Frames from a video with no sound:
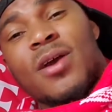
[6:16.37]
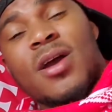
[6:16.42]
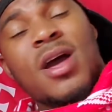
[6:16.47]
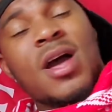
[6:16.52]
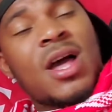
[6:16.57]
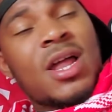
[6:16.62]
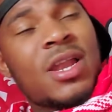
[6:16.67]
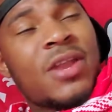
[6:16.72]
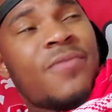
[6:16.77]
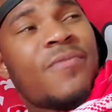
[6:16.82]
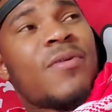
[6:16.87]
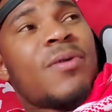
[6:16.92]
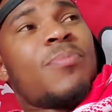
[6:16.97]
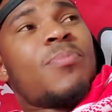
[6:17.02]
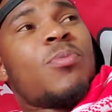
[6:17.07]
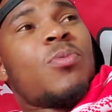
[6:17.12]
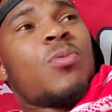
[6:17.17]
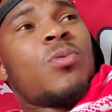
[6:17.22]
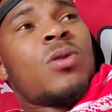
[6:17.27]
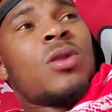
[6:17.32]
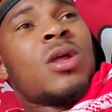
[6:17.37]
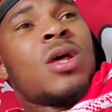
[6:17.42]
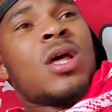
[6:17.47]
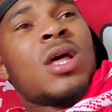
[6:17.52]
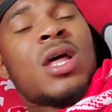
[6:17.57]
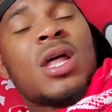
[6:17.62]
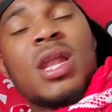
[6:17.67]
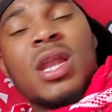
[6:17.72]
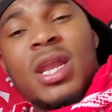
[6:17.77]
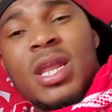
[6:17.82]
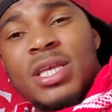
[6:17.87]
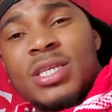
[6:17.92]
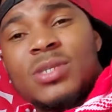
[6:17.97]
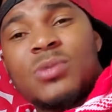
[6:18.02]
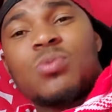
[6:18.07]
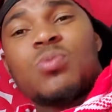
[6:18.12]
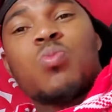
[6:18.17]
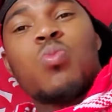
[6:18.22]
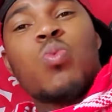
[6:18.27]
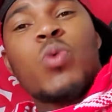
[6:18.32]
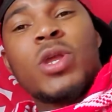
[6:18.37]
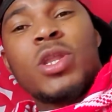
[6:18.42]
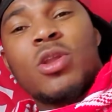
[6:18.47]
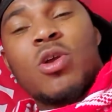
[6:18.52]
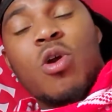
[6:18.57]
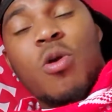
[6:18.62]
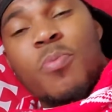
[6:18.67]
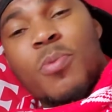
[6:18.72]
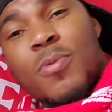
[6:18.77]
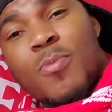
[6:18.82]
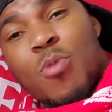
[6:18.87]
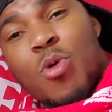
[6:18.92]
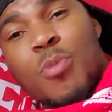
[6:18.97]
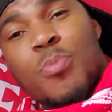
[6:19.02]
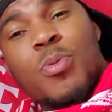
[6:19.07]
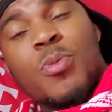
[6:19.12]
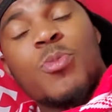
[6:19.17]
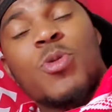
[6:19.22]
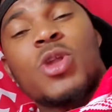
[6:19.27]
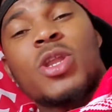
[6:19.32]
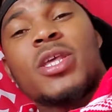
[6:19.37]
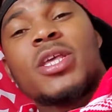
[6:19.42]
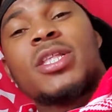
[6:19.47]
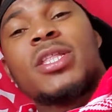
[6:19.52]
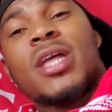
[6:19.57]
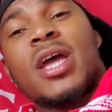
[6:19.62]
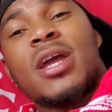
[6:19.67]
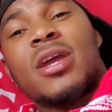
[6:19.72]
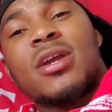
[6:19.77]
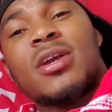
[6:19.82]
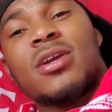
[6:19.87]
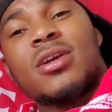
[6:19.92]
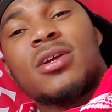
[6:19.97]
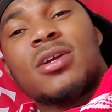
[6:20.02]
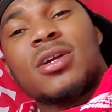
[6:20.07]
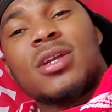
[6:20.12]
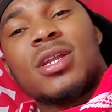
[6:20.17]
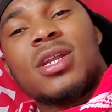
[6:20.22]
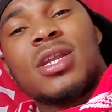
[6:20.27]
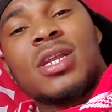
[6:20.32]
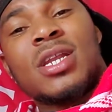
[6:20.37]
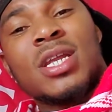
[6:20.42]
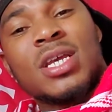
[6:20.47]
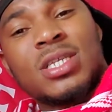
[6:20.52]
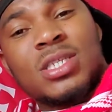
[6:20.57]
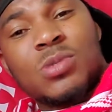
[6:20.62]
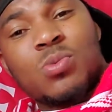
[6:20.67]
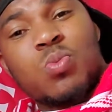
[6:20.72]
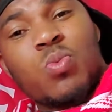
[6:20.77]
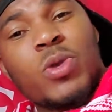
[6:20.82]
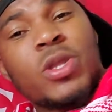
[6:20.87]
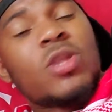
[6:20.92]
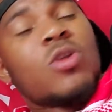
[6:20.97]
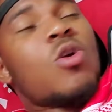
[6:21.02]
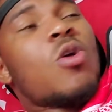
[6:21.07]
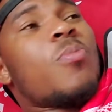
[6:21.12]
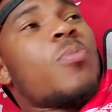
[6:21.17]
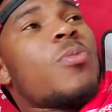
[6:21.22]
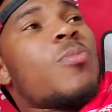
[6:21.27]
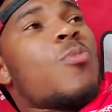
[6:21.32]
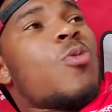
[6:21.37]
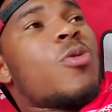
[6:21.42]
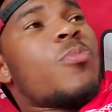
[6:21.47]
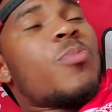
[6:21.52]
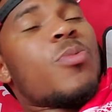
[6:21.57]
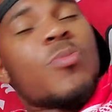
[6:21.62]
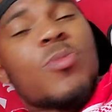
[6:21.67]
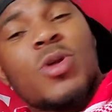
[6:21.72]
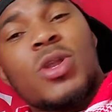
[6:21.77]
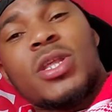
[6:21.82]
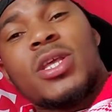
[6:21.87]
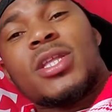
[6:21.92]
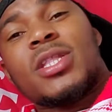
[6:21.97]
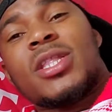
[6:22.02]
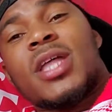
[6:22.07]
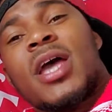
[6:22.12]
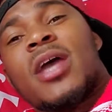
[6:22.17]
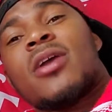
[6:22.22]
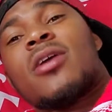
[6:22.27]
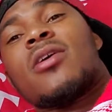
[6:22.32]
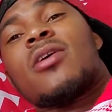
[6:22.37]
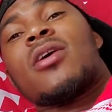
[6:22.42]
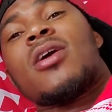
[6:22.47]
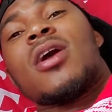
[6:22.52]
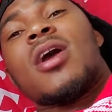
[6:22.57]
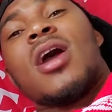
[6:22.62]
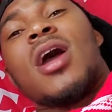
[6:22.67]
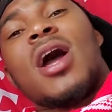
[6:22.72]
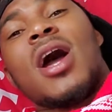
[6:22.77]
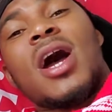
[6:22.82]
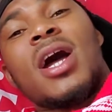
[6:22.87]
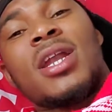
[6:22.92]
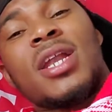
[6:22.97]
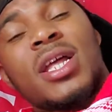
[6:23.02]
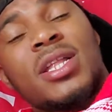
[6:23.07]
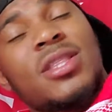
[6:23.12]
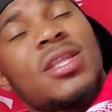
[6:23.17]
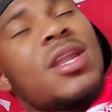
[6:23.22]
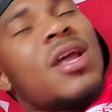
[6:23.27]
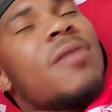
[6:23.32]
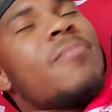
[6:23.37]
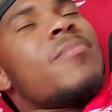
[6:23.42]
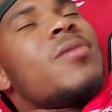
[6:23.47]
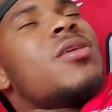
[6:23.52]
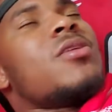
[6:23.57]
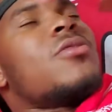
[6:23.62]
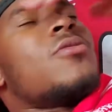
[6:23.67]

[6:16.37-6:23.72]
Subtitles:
at Liverpool. Let's win couple more Premier League title. Let's win couple more Premier League title. And that it'll be